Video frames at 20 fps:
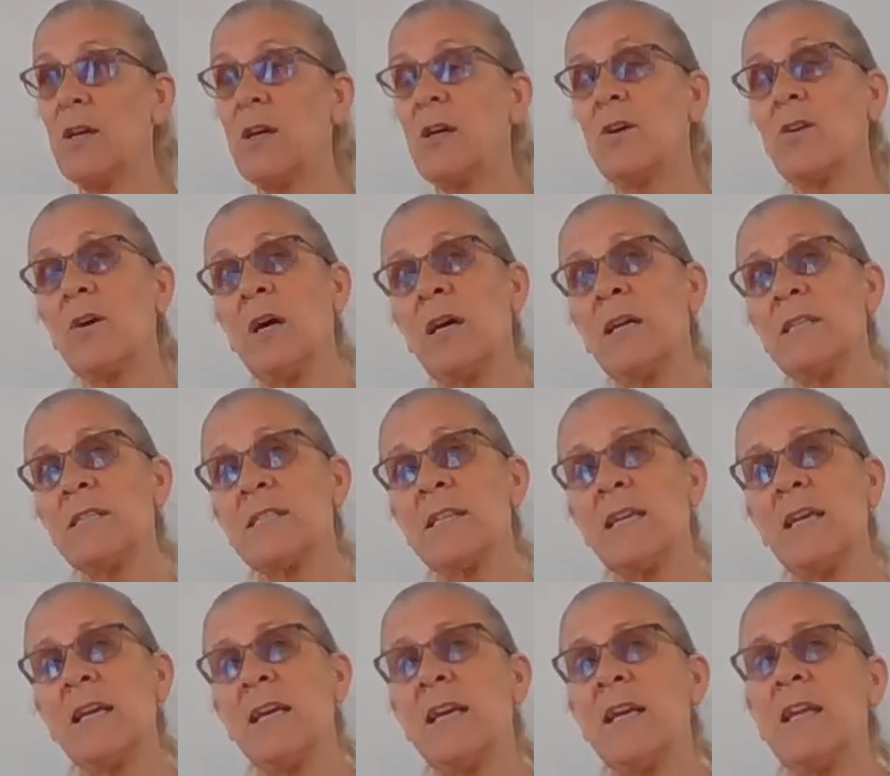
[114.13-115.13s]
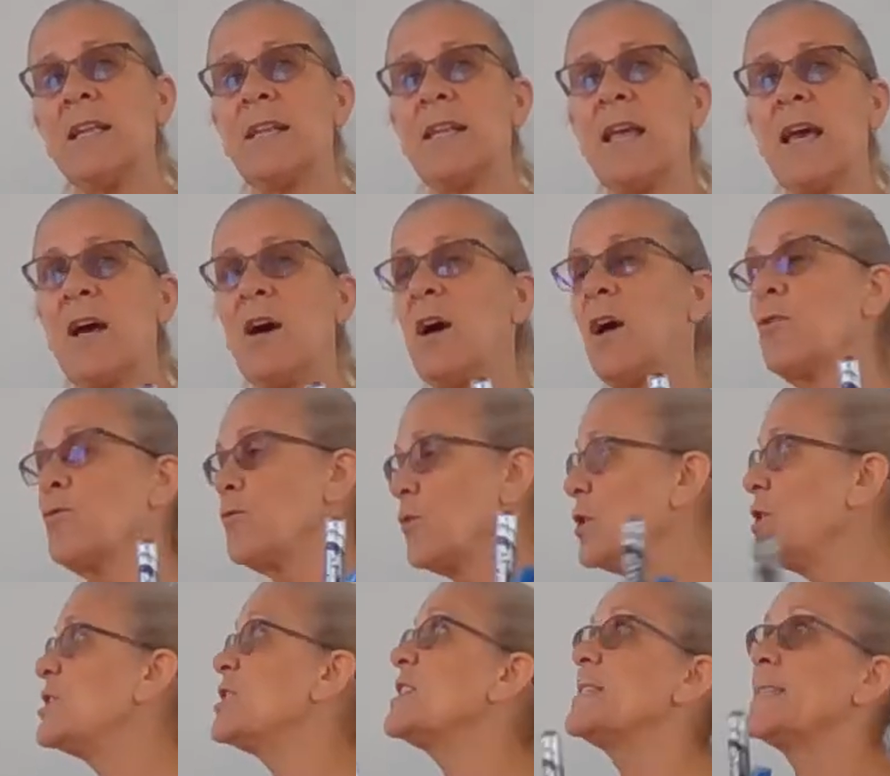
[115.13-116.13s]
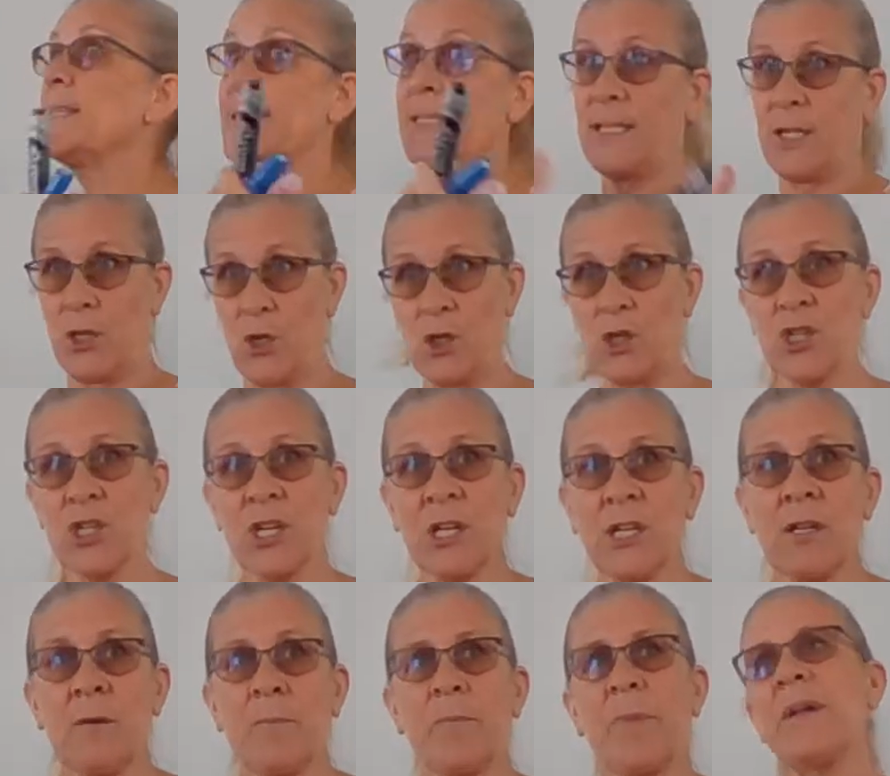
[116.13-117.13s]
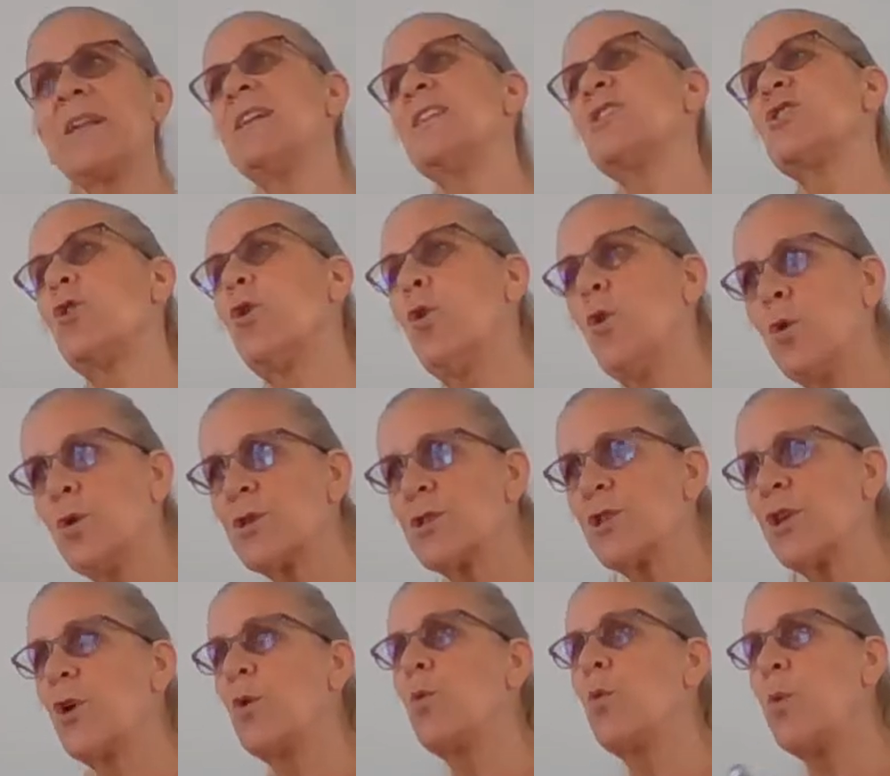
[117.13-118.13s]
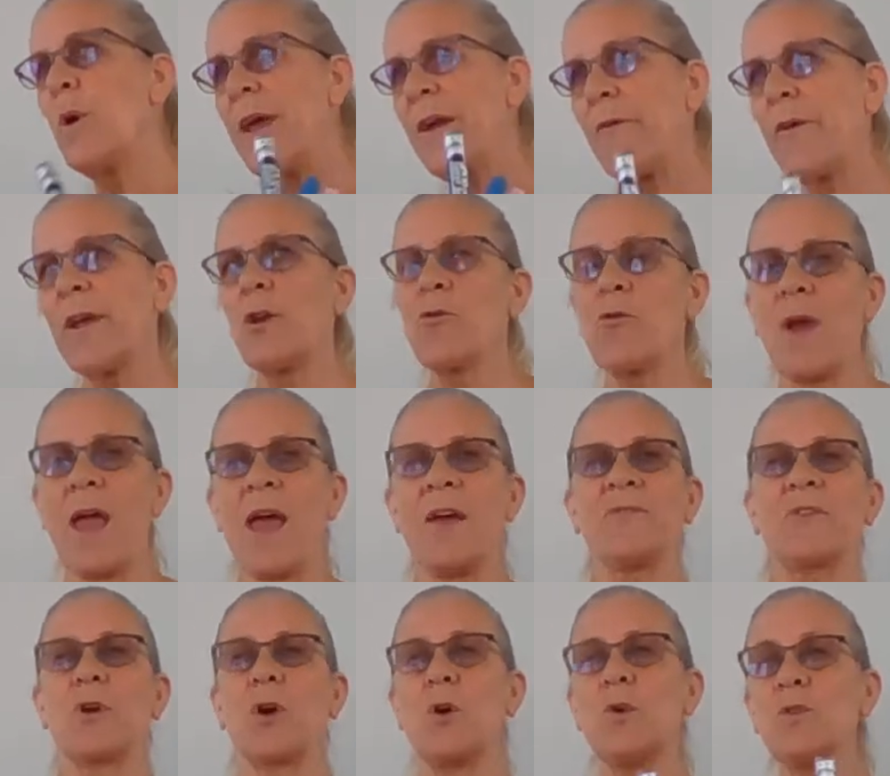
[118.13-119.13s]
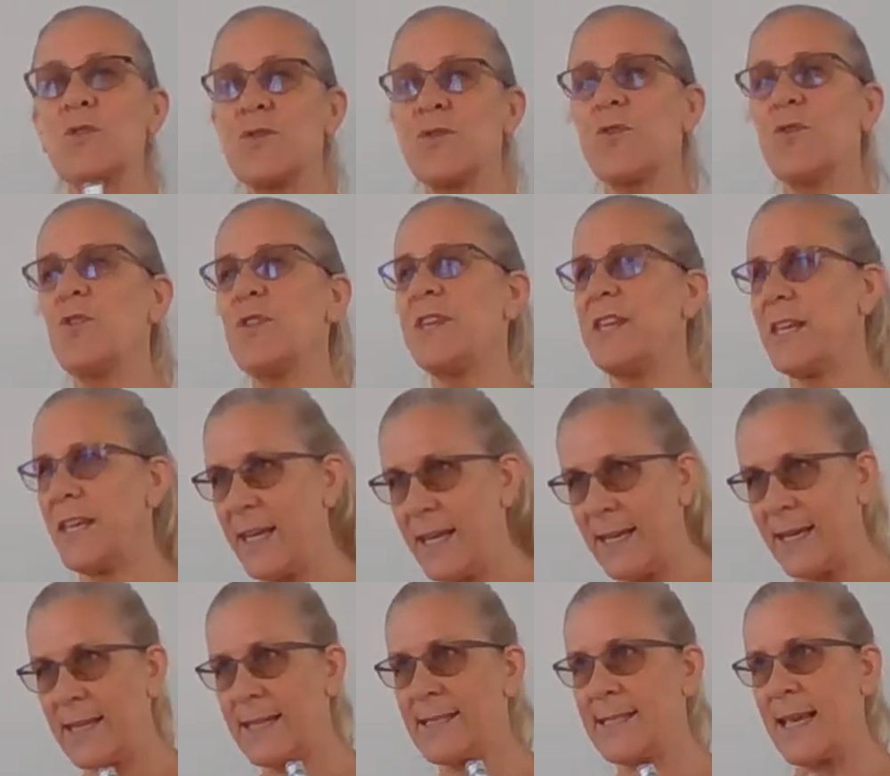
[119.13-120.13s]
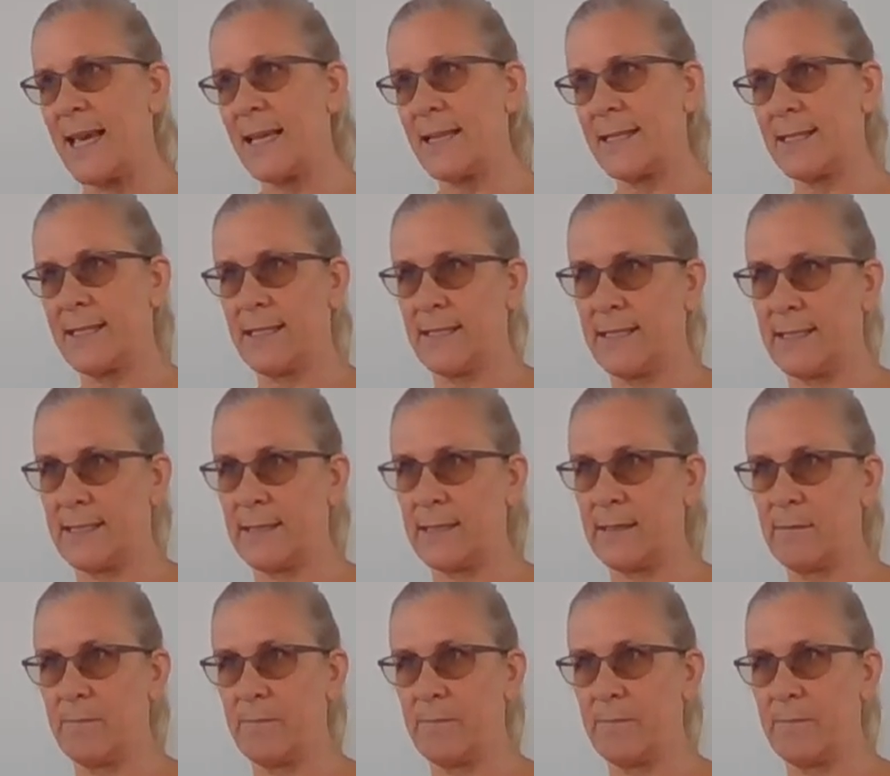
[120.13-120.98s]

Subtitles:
right? Now, a root is a solution, but it's also where a graph goes through the x-axis.